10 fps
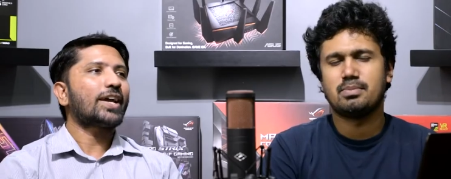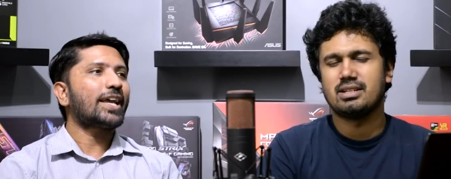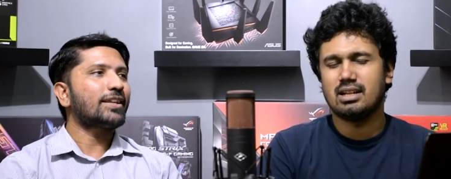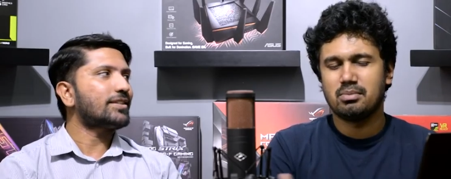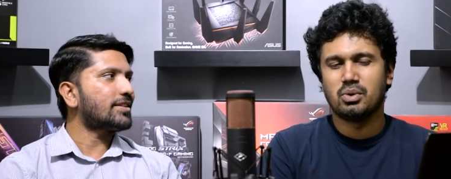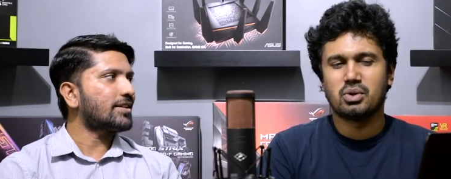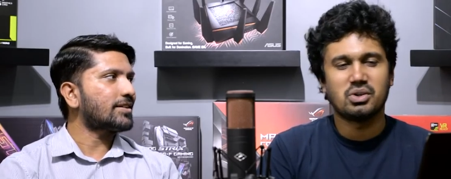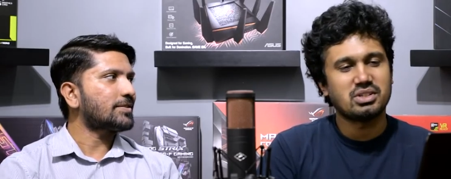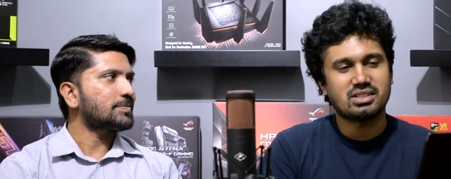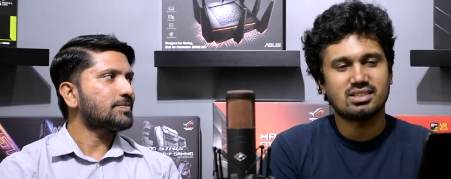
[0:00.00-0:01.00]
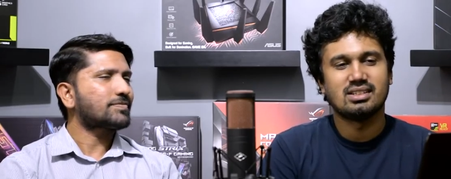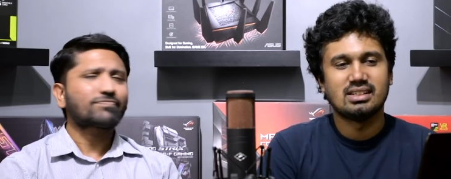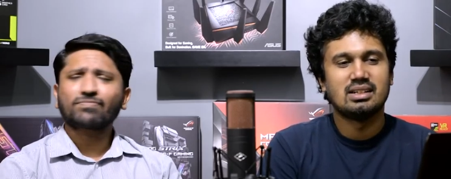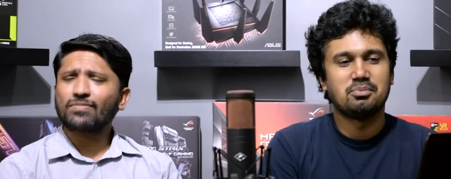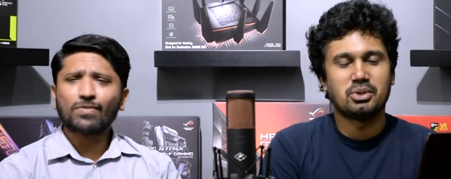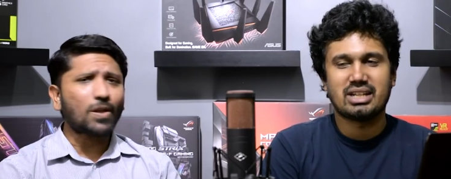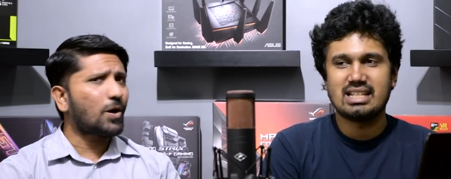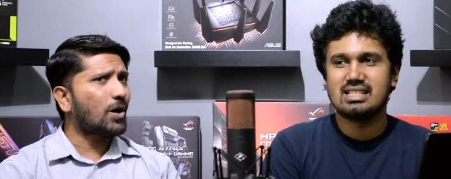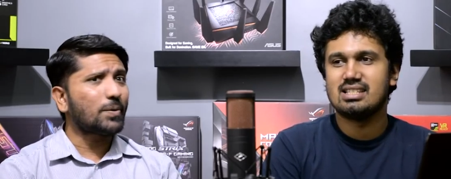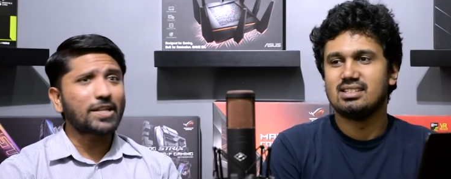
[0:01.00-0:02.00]
Speaker 1: especially anything, Mocos,
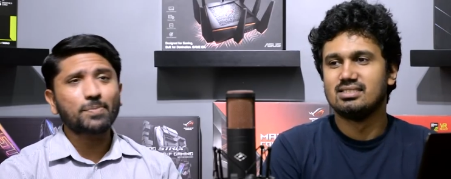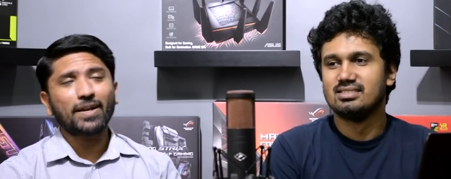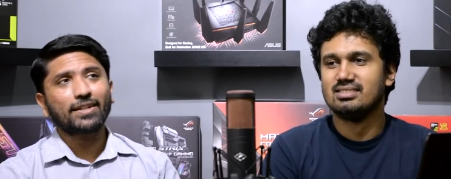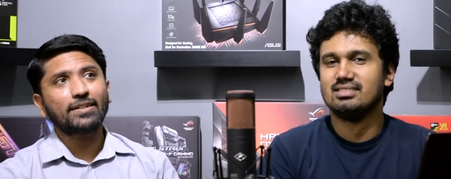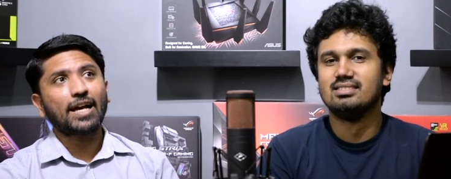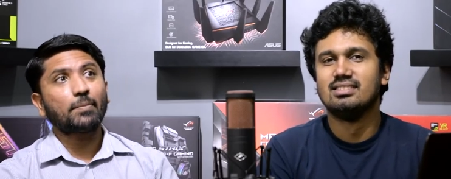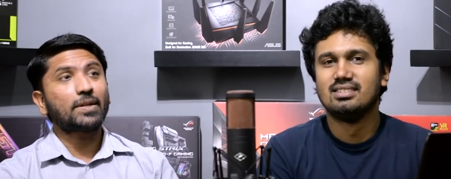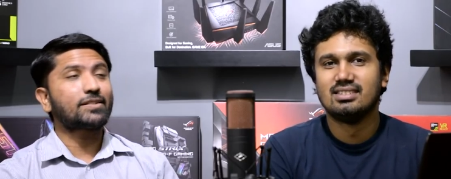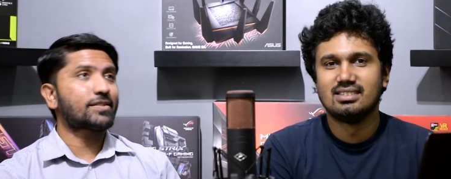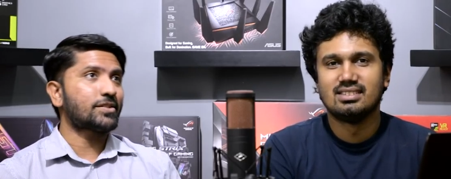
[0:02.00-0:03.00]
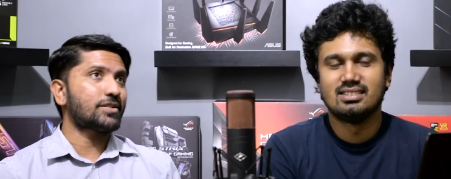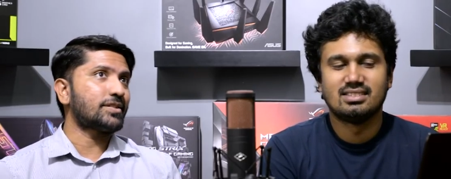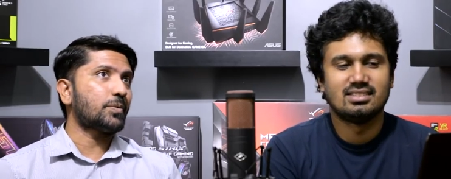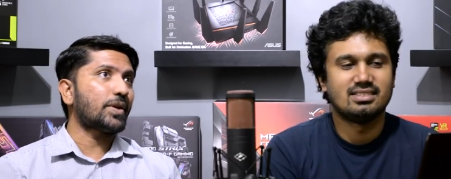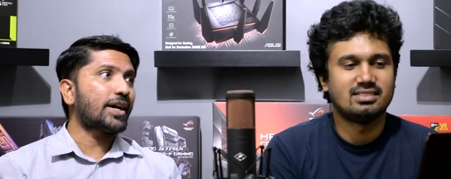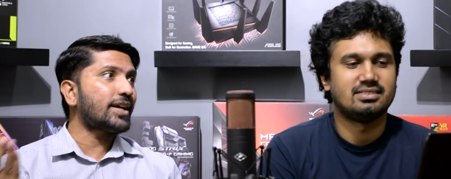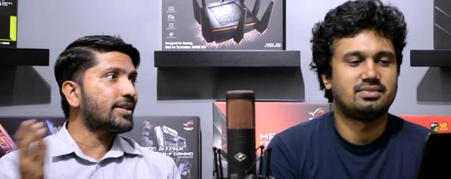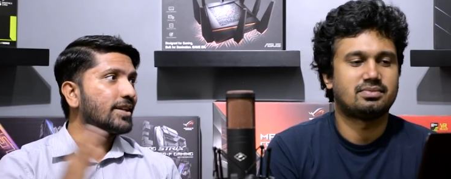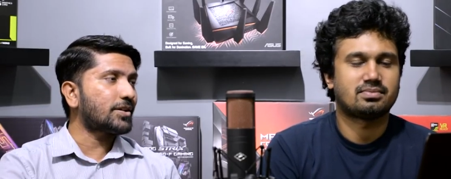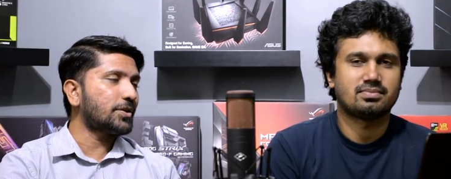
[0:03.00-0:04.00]
Always better. I'm interested to see where
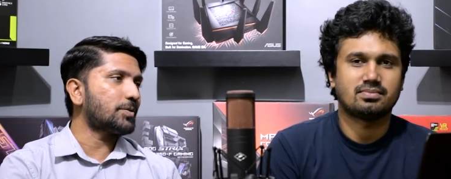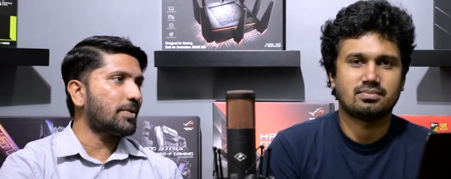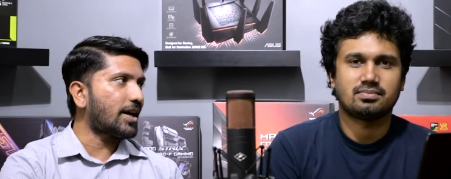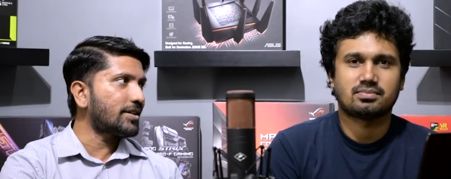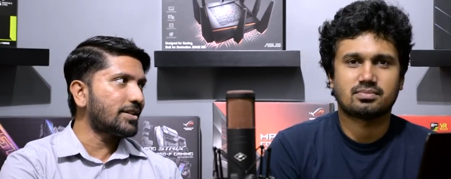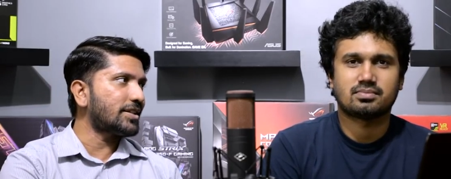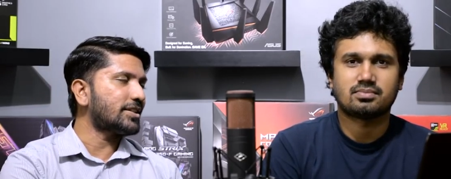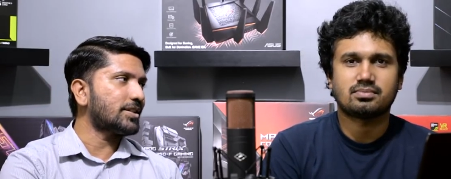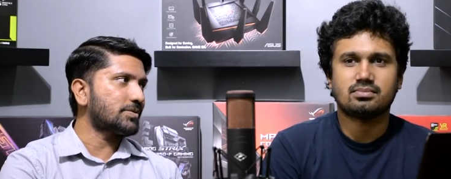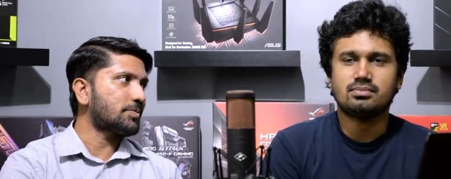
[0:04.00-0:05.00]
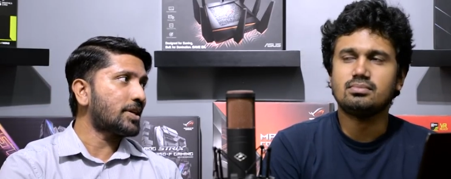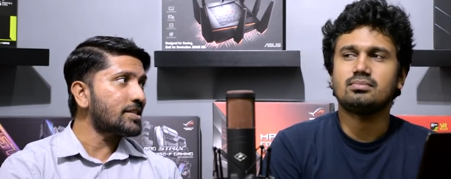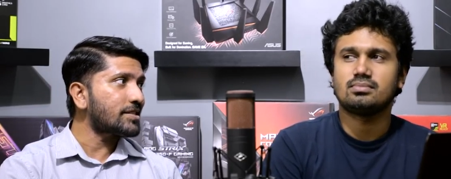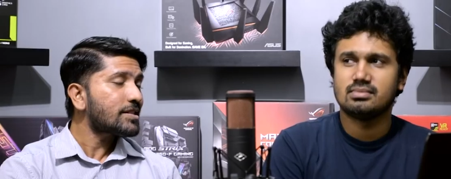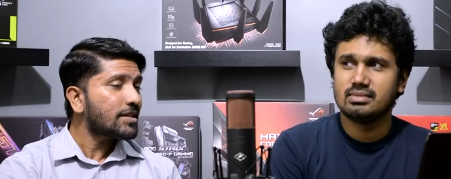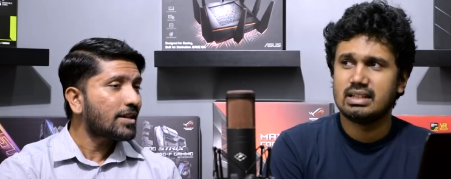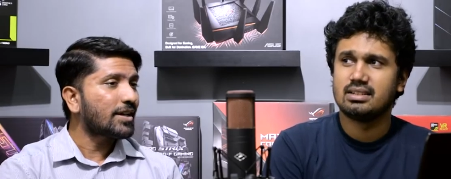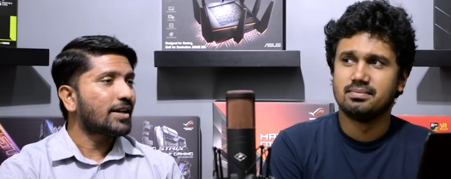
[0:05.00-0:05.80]
Intel are going to plant it in terms of pricing.